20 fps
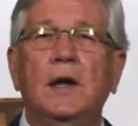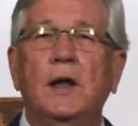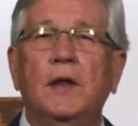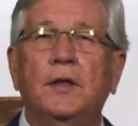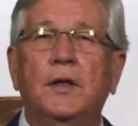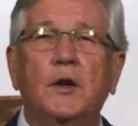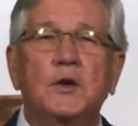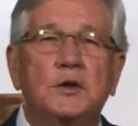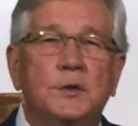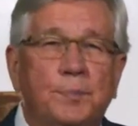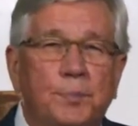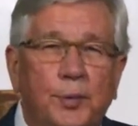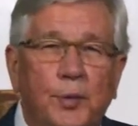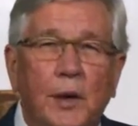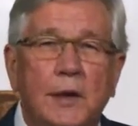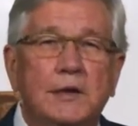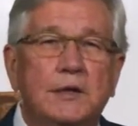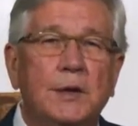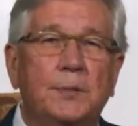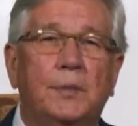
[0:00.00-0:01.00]
those
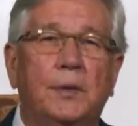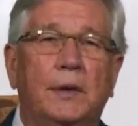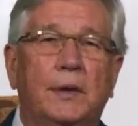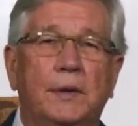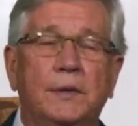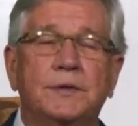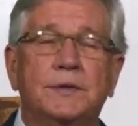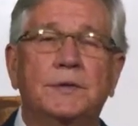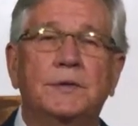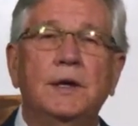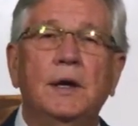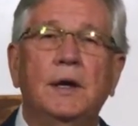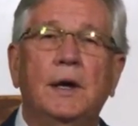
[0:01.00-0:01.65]
principles